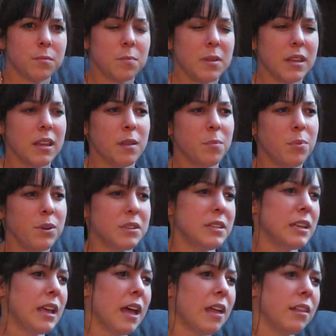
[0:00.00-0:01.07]
being put
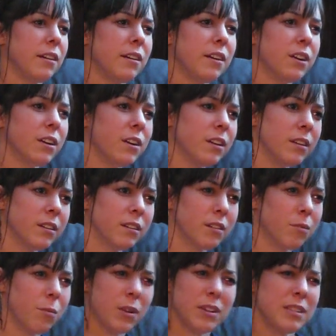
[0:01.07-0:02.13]
together.
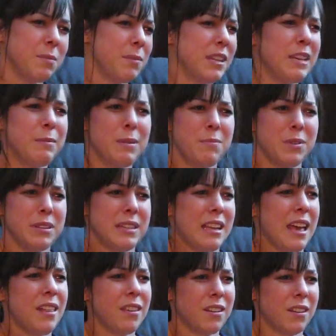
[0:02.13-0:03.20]
What does it mean to be put
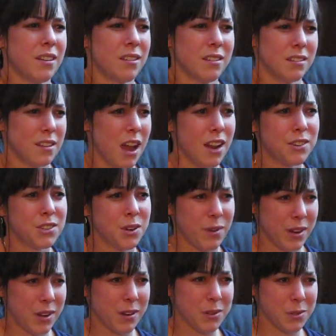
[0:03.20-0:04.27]
together? Not
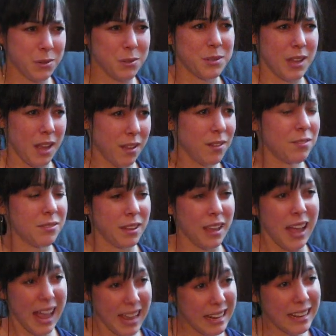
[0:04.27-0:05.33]
showing your true self, like
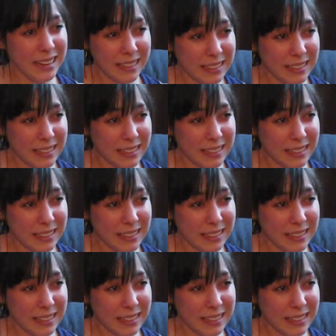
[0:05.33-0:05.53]
hiding?